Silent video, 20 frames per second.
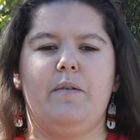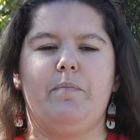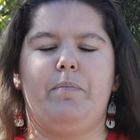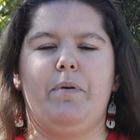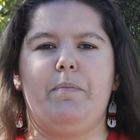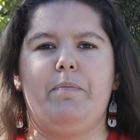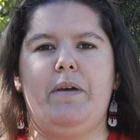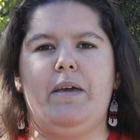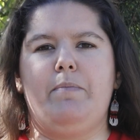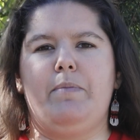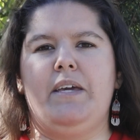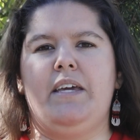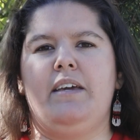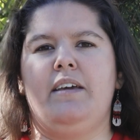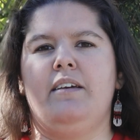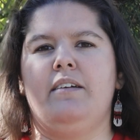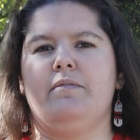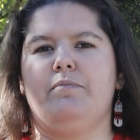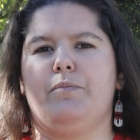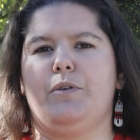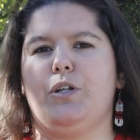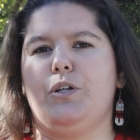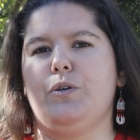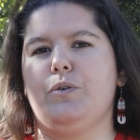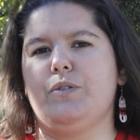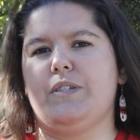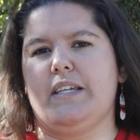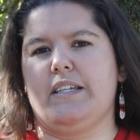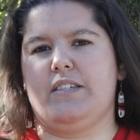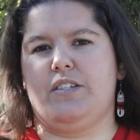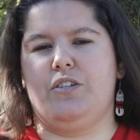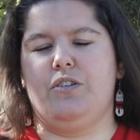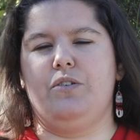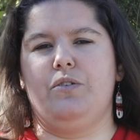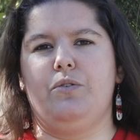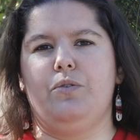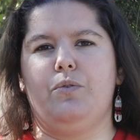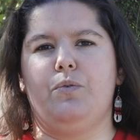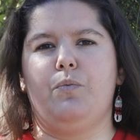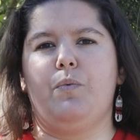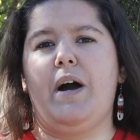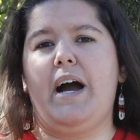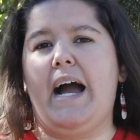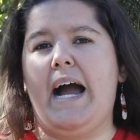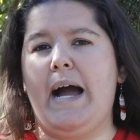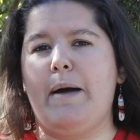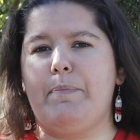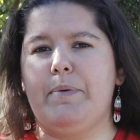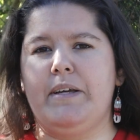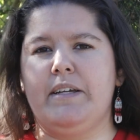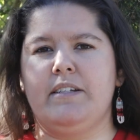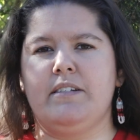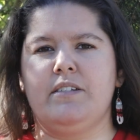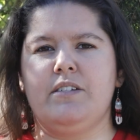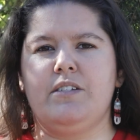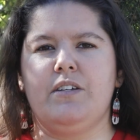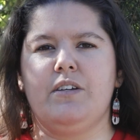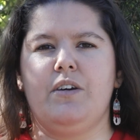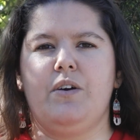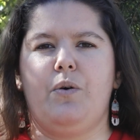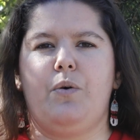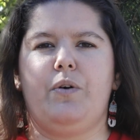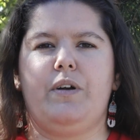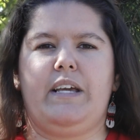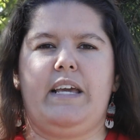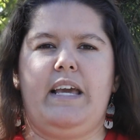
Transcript: but maybe clues as to what happened, or to